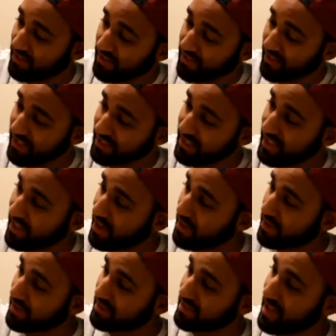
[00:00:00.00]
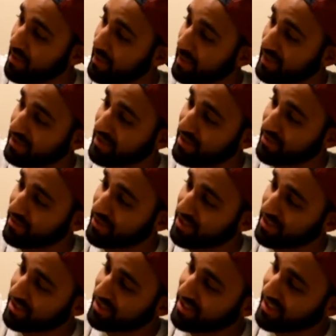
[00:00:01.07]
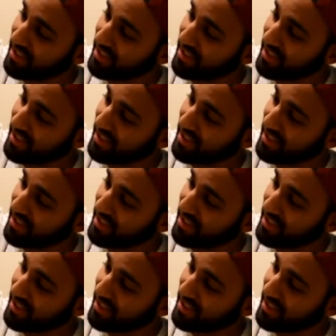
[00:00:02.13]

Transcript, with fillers: If I can take it out without stabbing myself first.